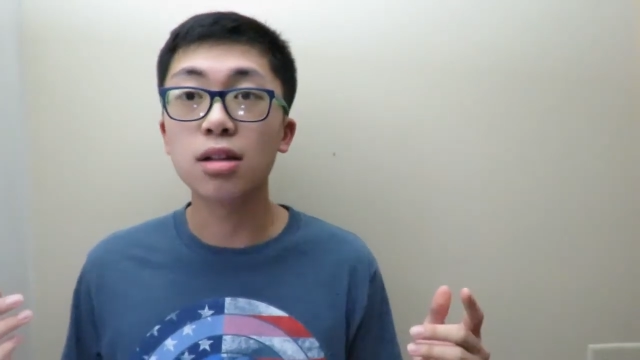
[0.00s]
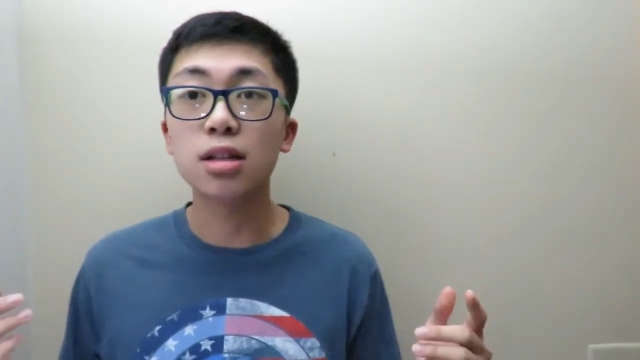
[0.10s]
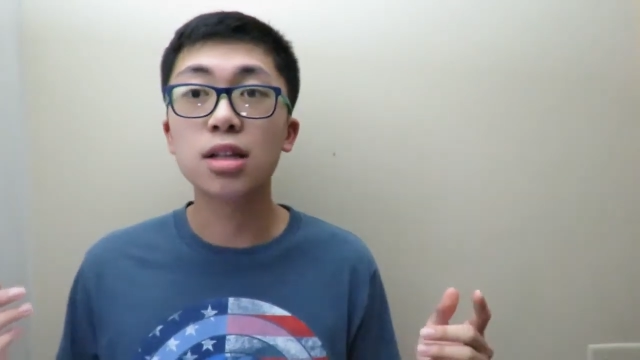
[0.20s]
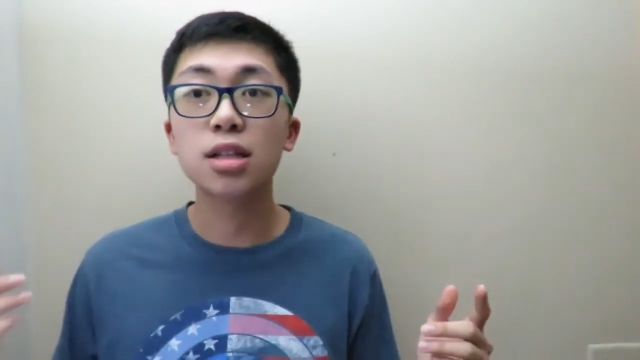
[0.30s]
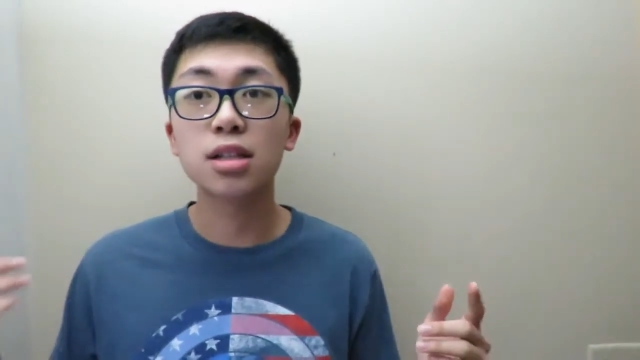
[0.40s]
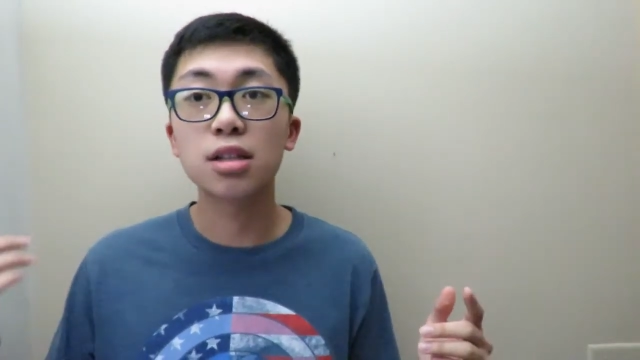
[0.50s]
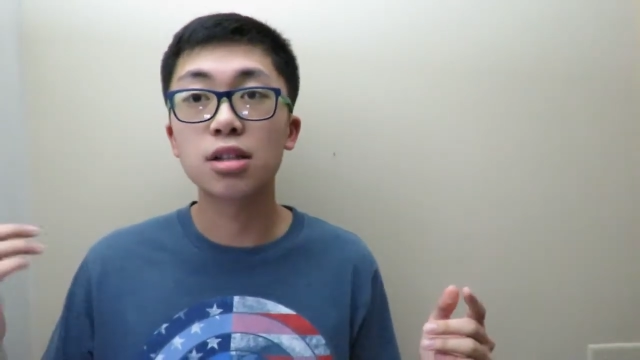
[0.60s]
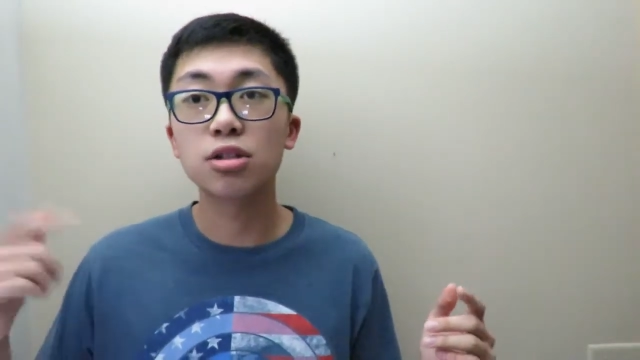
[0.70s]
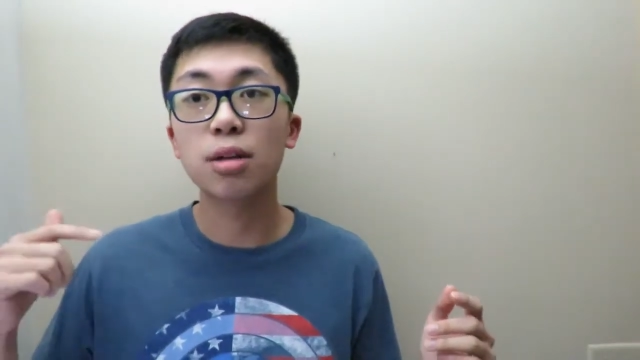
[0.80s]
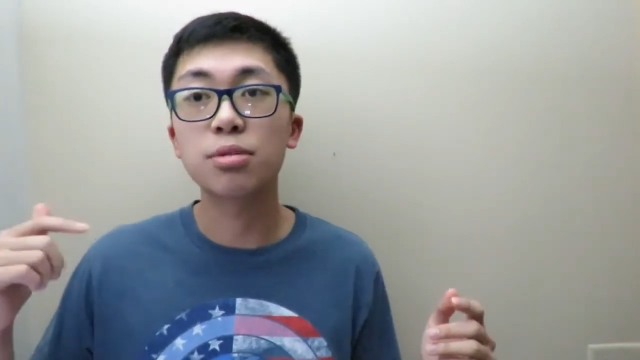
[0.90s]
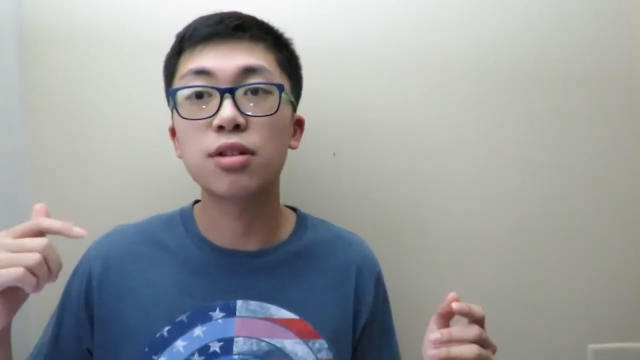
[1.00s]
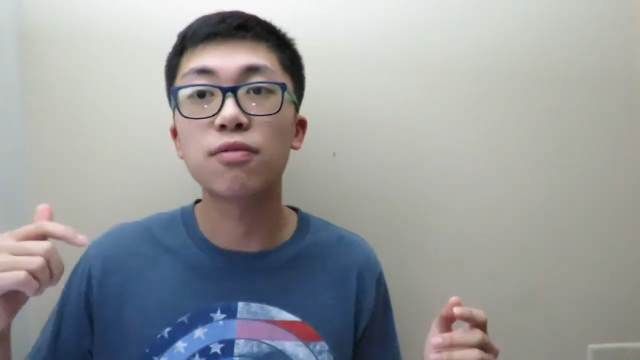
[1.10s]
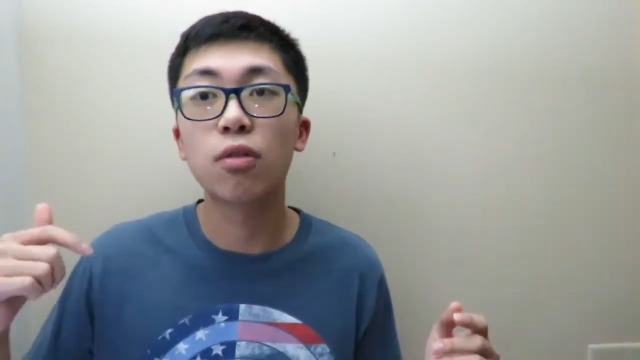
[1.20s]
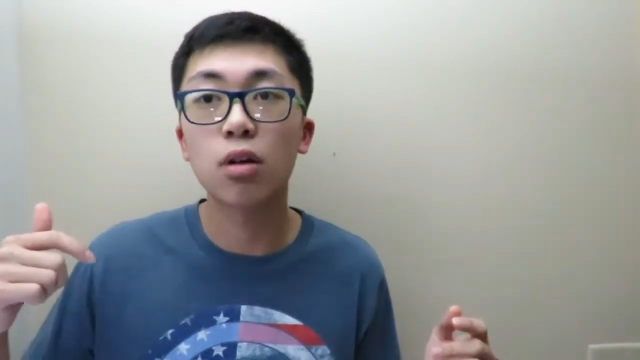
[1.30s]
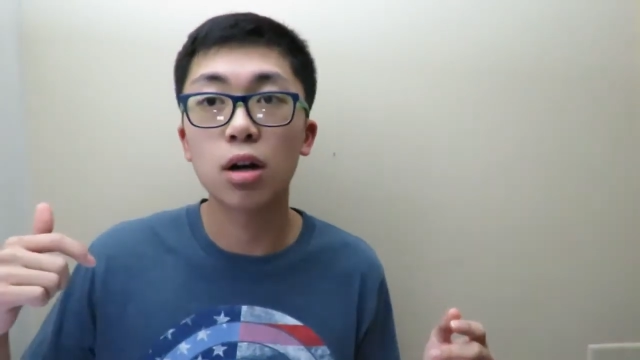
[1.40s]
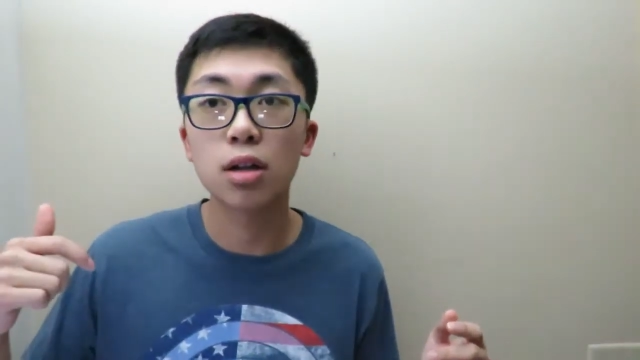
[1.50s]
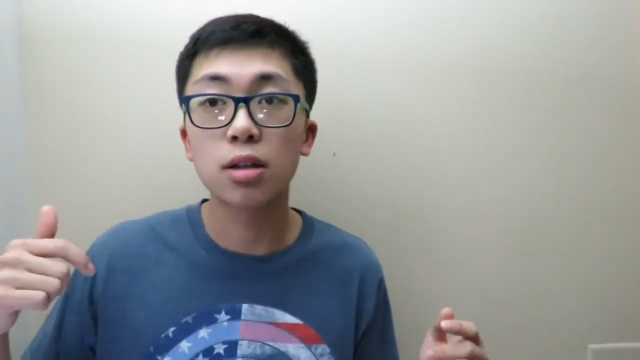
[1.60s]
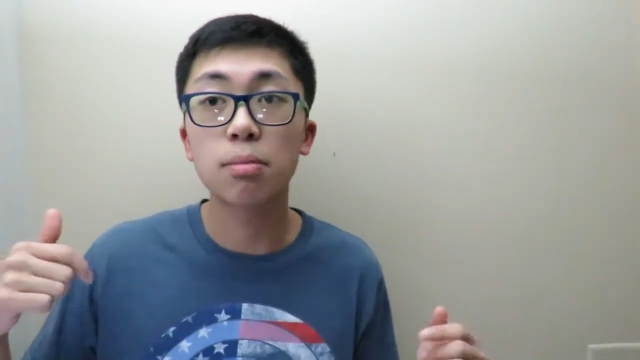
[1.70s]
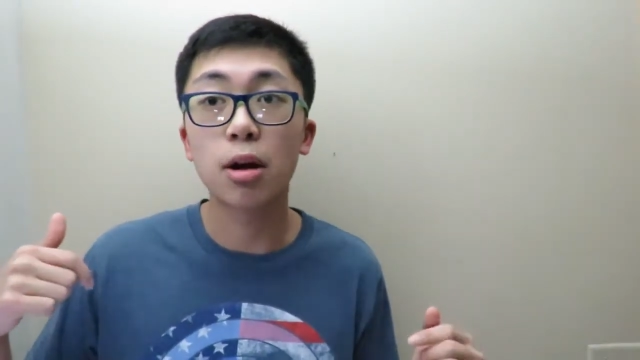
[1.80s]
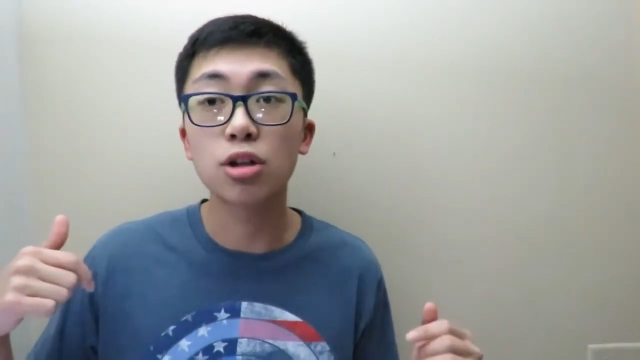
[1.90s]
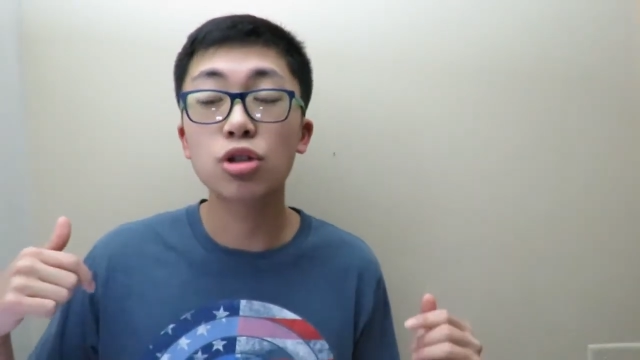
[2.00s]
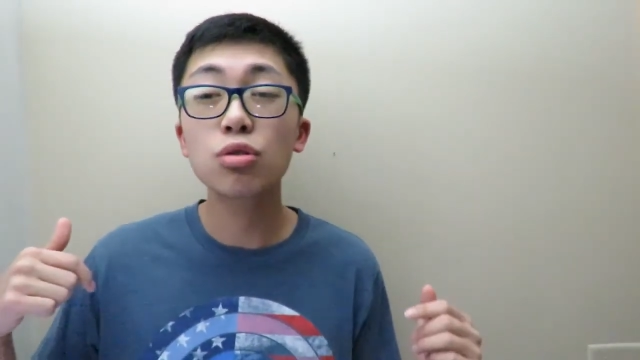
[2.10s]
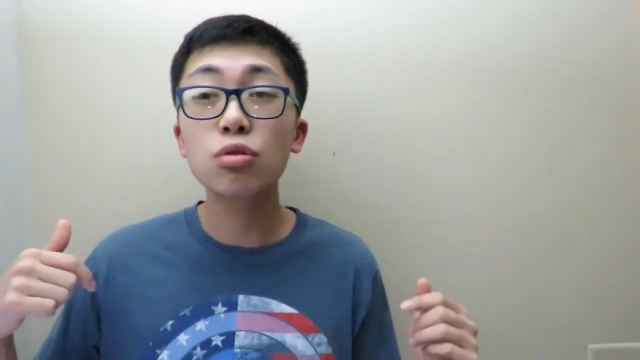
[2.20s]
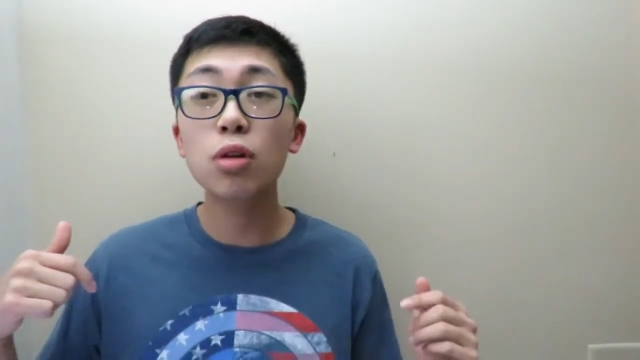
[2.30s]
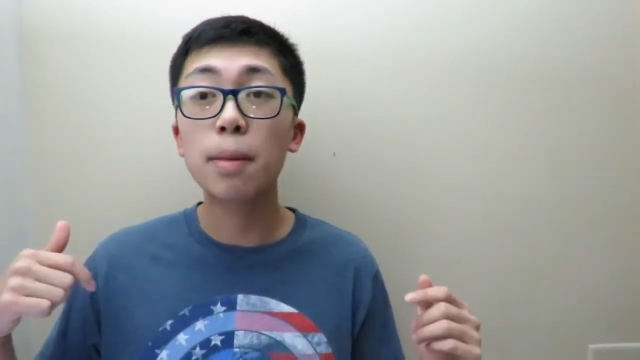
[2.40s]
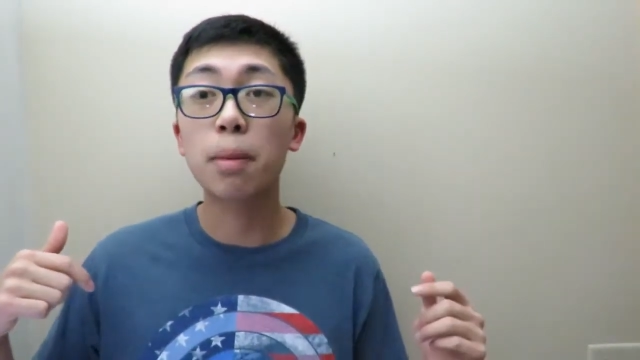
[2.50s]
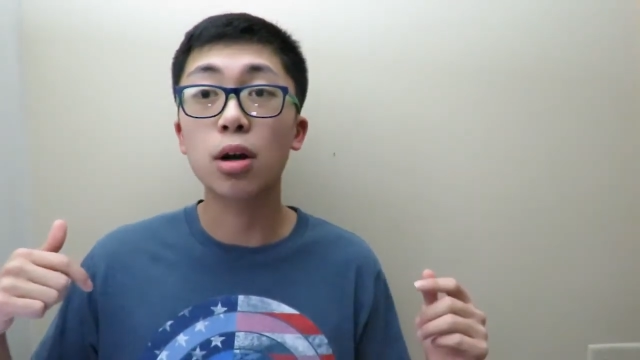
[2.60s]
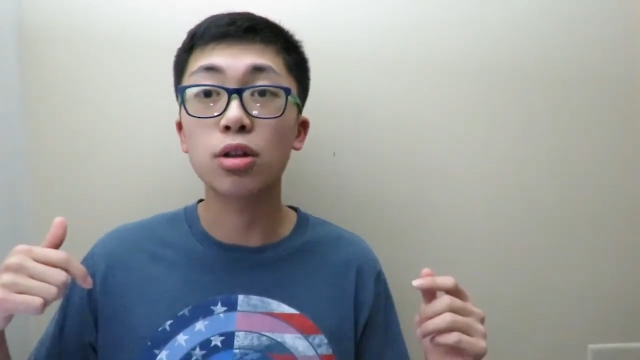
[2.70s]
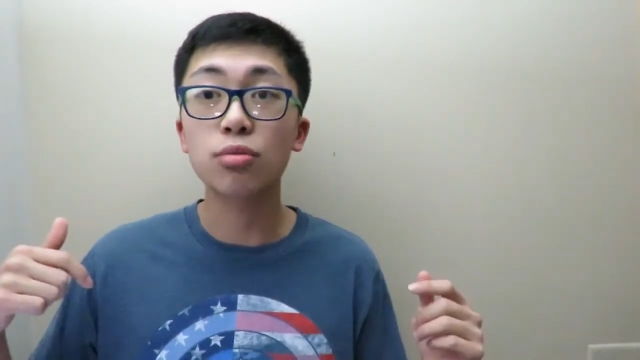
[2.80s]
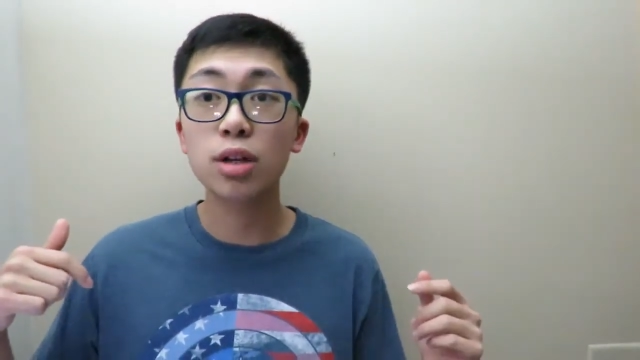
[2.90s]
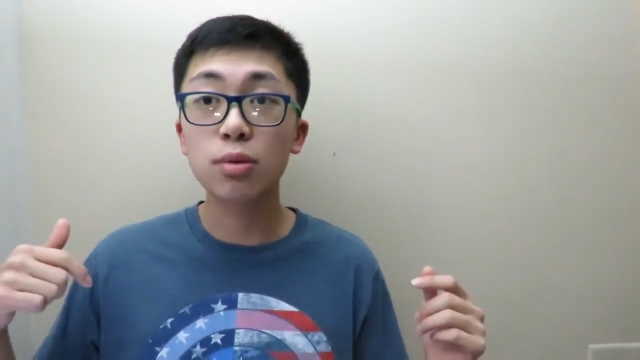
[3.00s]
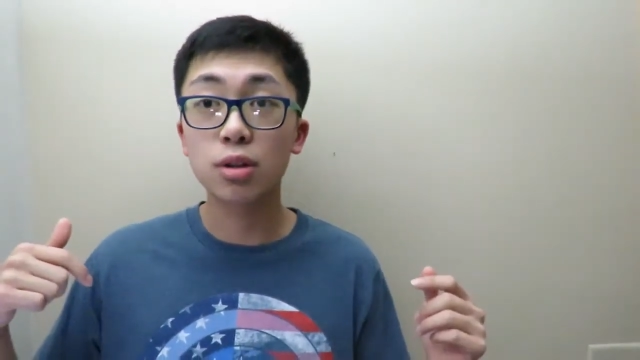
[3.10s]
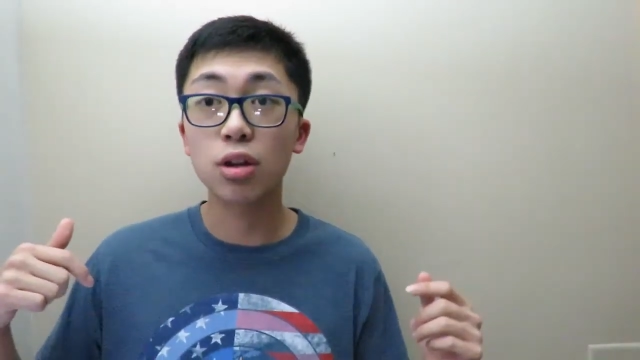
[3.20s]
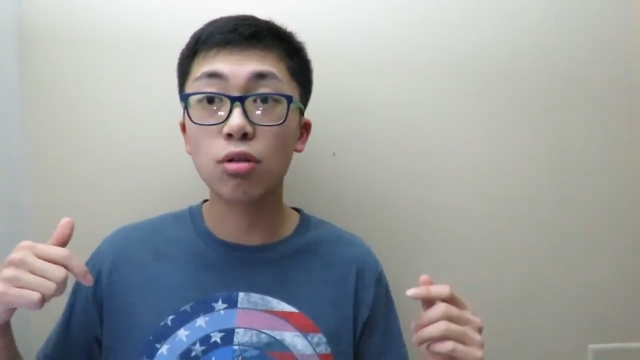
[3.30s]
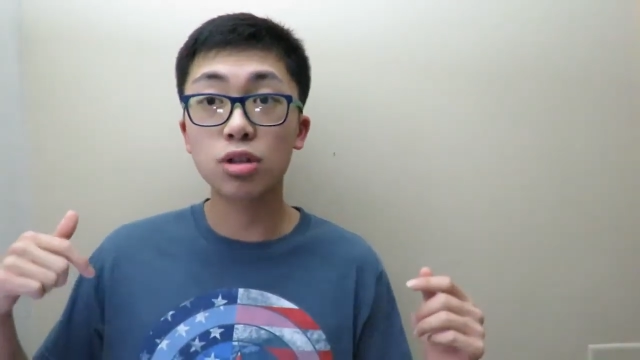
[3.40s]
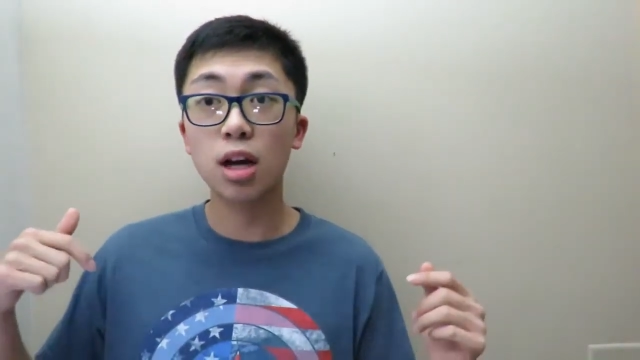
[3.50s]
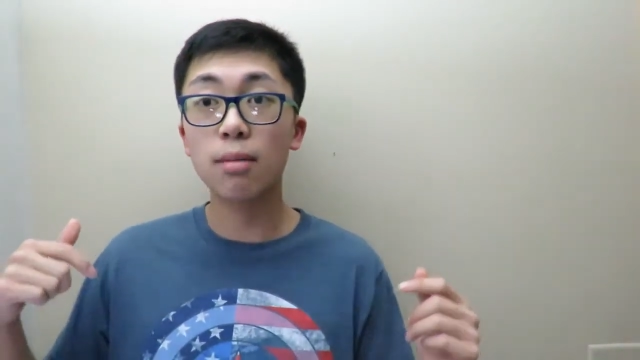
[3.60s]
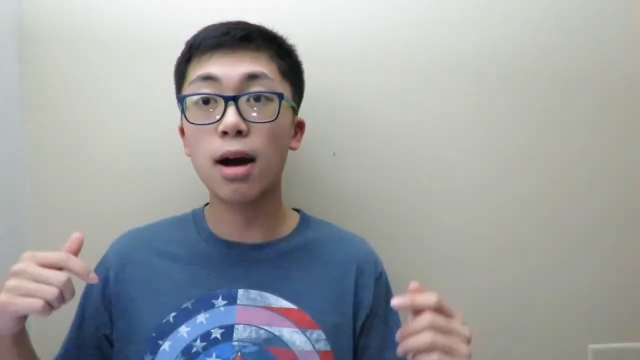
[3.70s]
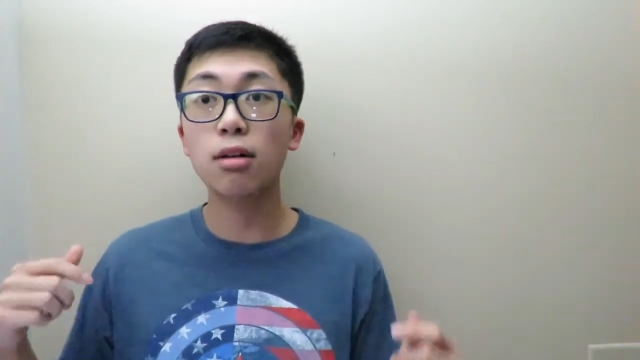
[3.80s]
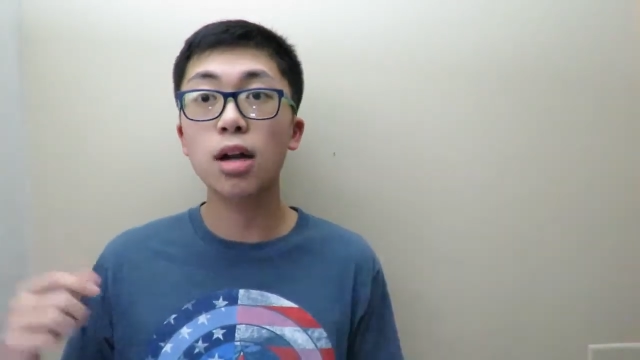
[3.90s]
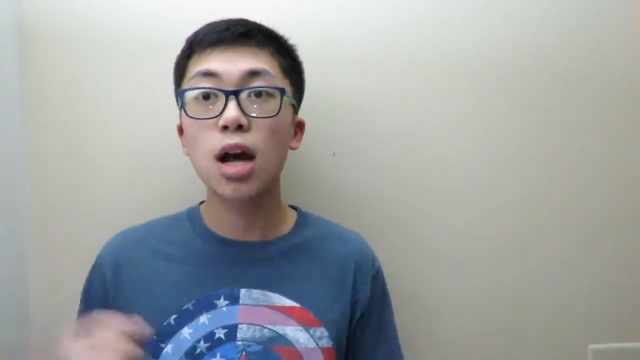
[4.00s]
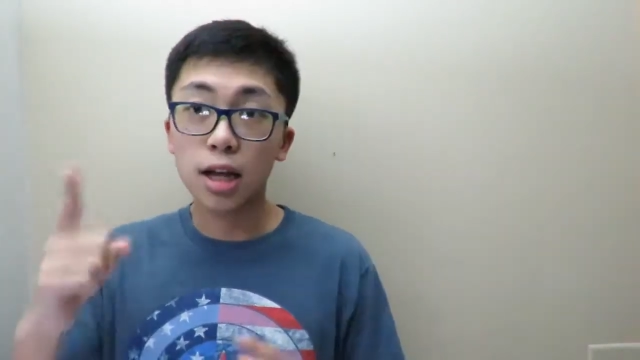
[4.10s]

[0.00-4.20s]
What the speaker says: Link is in the description for part 2 and part 3 when those come out.